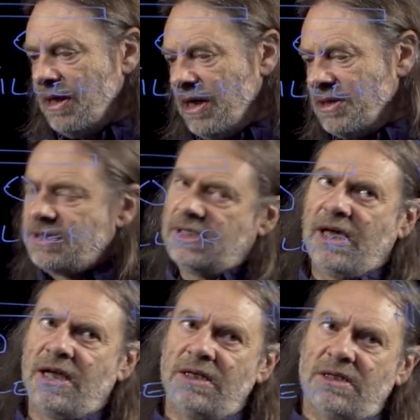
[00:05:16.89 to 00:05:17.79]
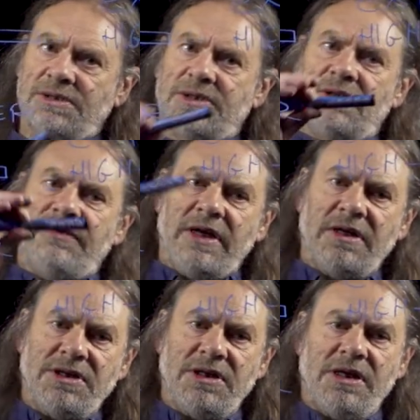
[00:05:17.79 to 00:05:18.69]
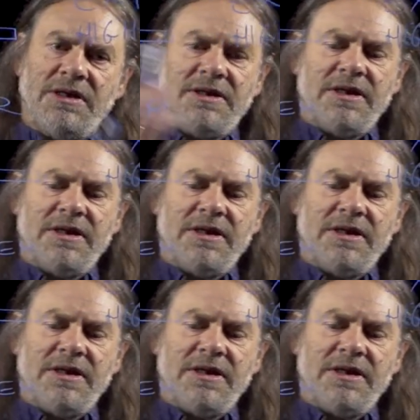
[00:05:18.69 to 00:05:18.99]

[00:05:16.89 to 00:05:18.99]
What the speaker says: is to get a lot of energy into